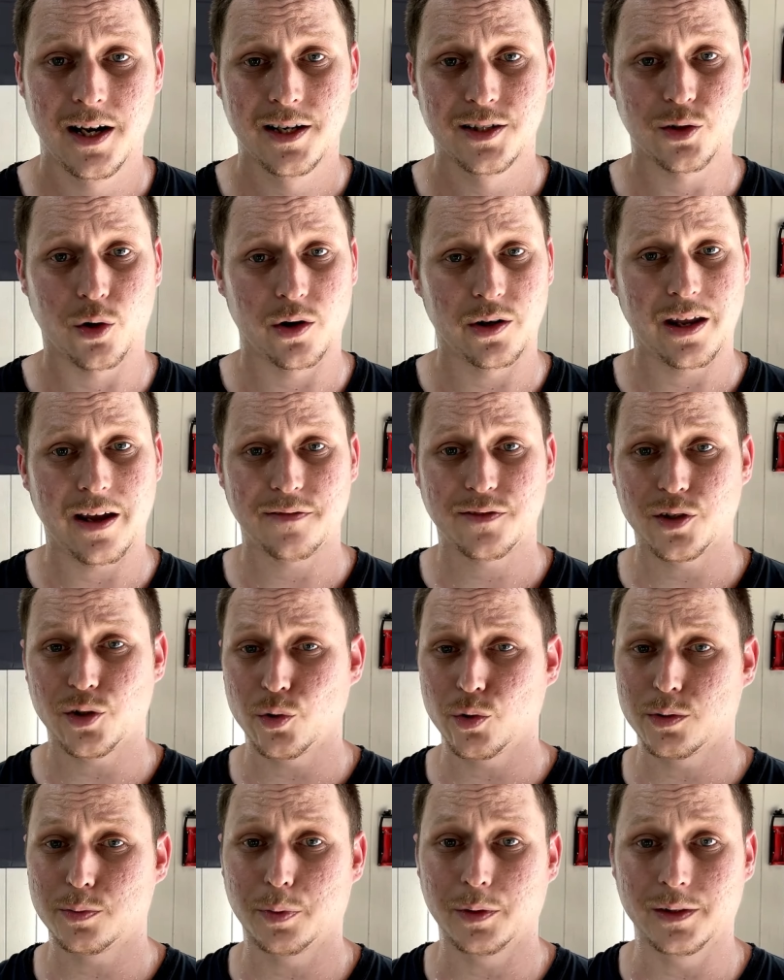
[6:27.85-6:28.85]
So all you have to
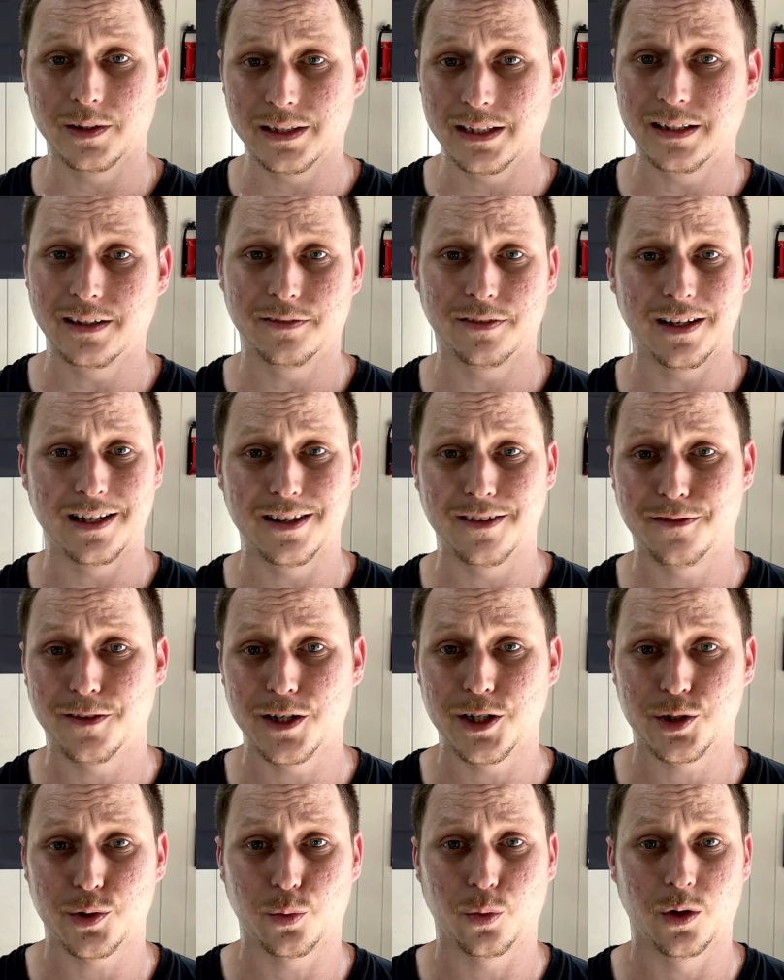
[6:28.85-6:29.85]
do is believe in the
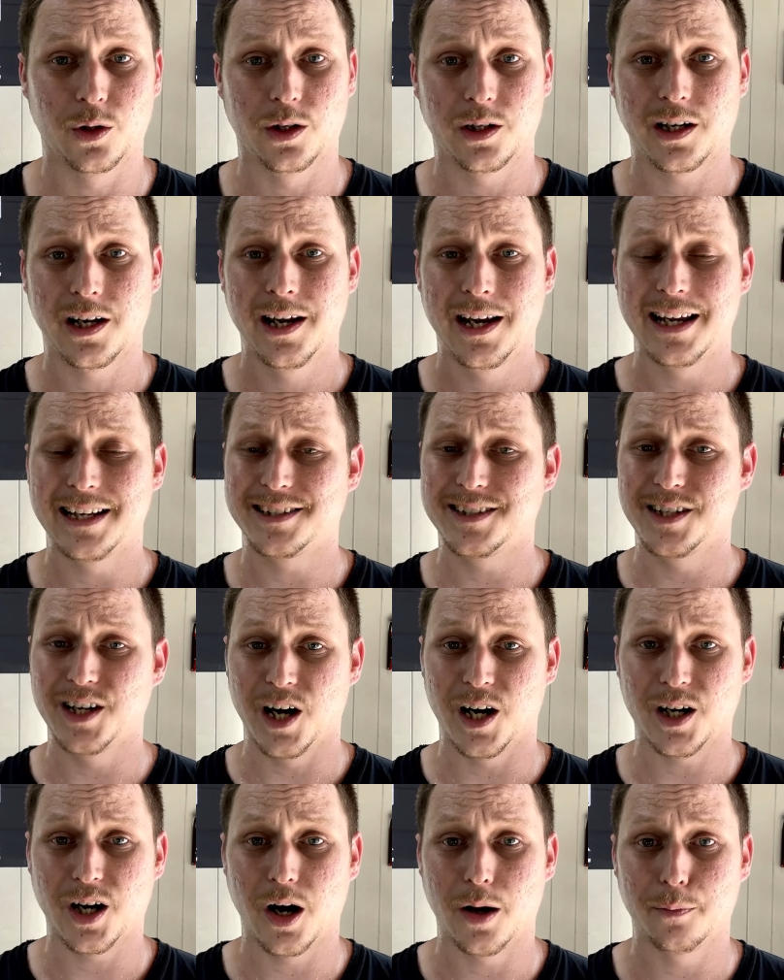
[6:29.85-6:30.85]
finished work. It's
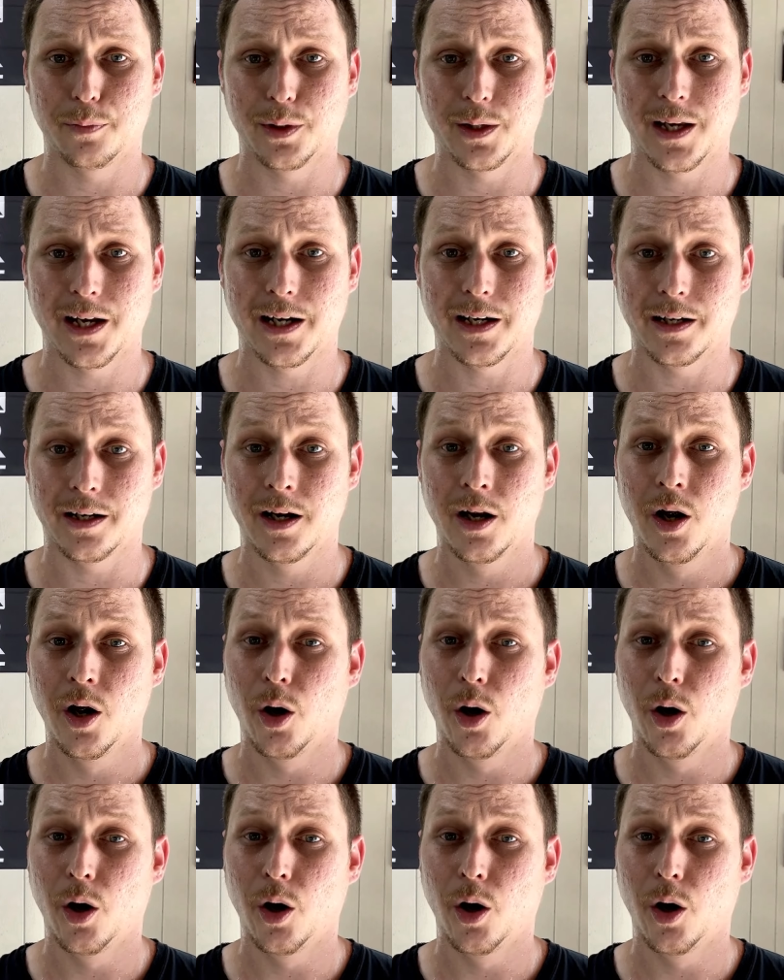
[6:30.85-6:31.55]
not complicated.